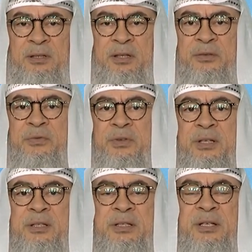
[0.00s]
if
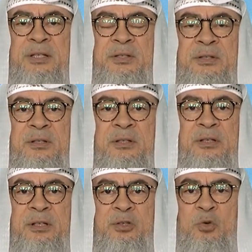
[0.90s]
this is
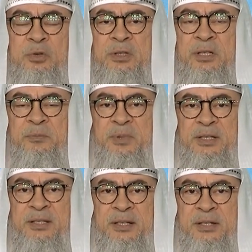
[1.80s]
totally
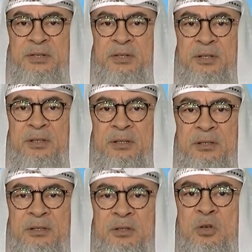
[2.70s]
business,
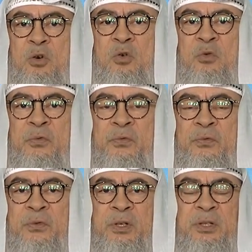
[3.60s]
no
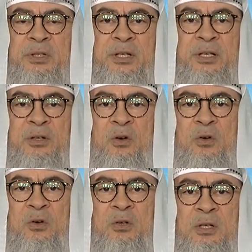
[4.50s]
flirting
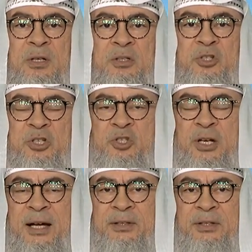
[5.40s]
or
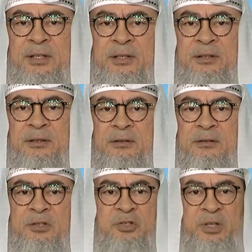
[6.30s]
chit-chatting,
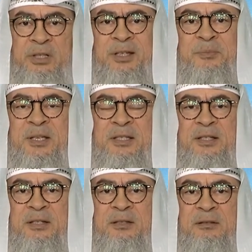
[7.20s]
strictly
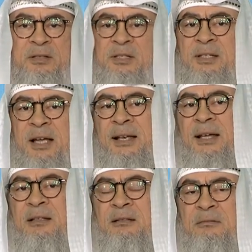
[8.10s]
business, this is
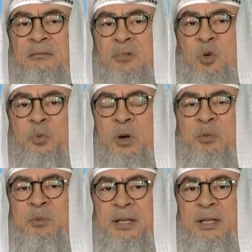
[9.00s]
halal, no problem in